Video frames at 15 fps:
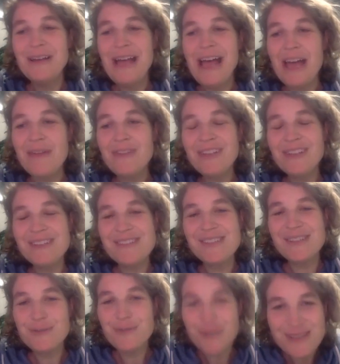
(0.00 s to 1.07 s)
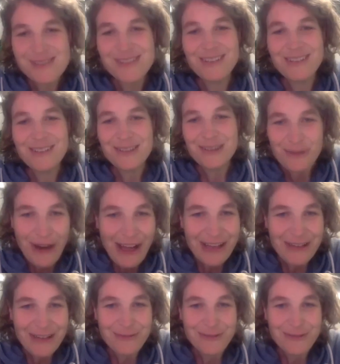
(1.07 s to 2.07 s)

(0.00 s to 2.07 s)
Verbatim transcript: having this intrinsic drive,